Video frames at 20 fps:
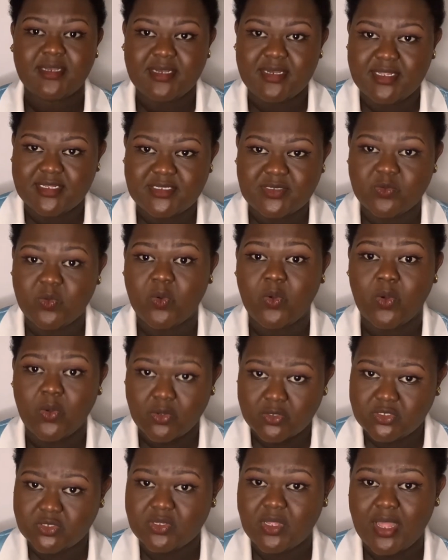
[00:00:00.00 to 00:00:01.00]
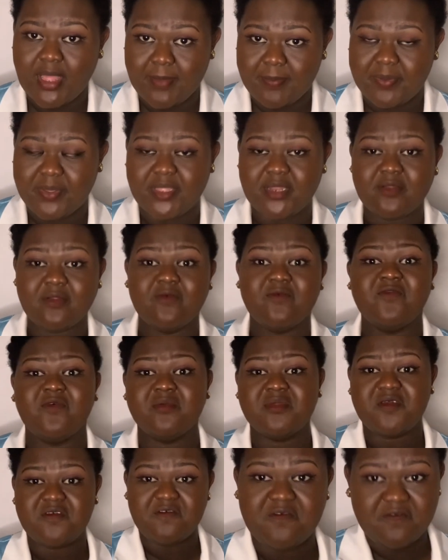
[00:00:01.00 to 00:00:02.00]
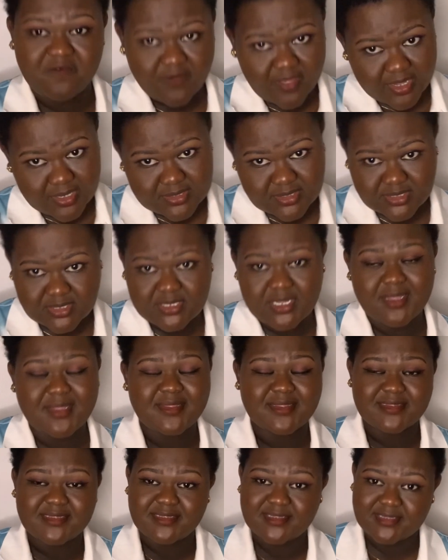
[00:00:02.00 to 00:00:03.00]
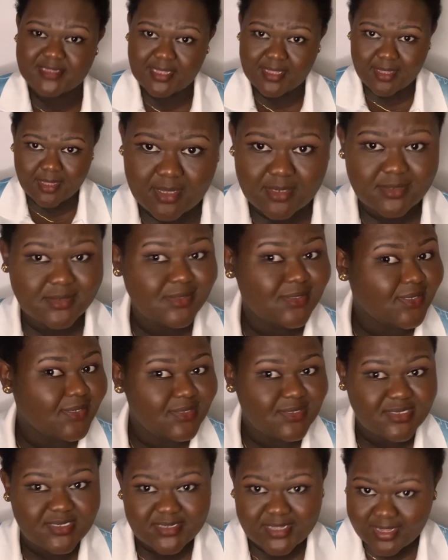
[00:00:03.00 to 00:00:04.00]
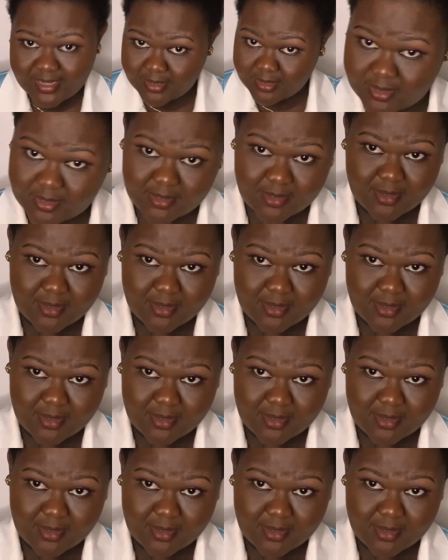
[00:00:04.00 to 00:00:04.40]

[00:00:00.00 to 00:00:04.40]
This will also happen from the first, second day.